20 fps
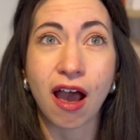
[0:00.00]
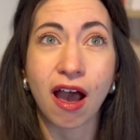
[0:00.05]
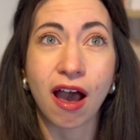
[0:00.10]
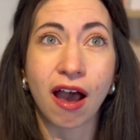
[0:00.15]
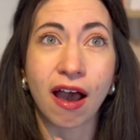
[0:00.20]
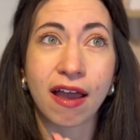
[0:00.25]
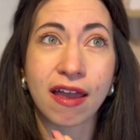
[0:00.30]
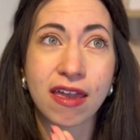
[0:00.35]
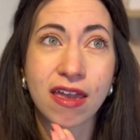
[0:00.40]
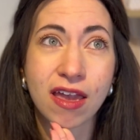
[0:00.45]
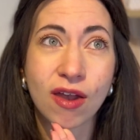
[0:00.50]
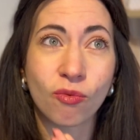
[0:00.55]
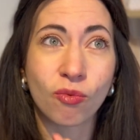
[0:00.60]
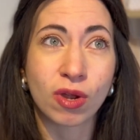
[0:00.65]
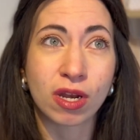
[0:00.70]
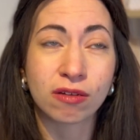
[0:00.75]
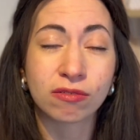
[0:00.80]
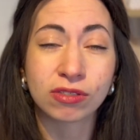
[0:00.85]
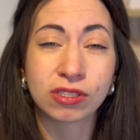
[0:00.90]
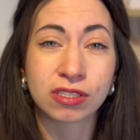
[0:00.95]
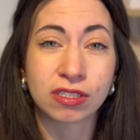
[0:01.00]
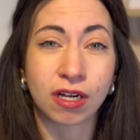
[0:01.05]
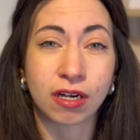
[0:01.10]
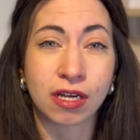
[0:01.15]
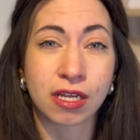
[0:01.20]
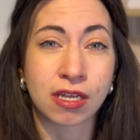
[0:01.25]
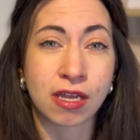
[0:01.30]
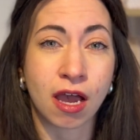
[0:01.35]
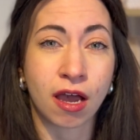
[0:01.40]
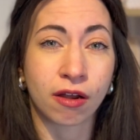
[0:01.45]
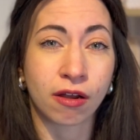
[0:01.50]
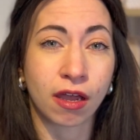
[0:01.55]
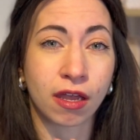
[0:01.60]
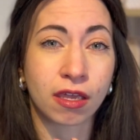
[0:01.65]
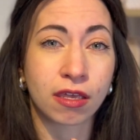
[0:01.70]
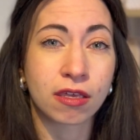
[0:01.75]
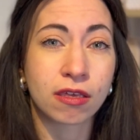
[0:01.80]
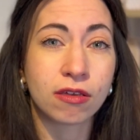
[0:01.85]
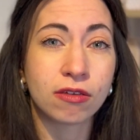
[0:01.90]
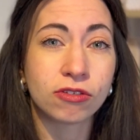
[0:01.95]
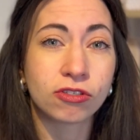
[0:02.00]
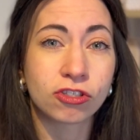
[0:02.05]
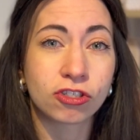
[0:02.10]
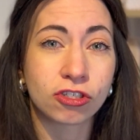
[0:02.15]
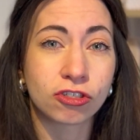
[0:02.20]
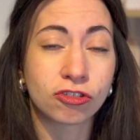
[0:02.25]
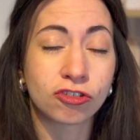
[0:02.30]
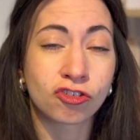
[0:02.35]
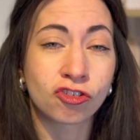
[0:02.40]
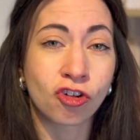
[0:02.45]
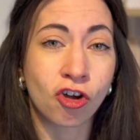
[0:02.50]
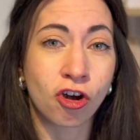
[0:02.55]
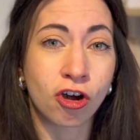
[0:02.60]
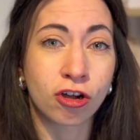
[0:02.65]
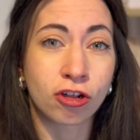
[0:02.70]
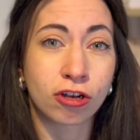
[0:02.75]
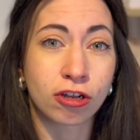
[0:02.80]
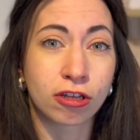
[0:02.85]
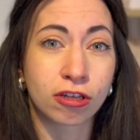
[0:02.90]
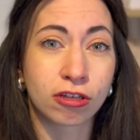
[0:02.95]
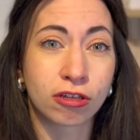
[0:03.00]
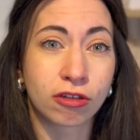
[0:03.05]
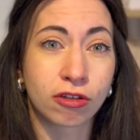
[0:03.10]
when I was starting out, I used to not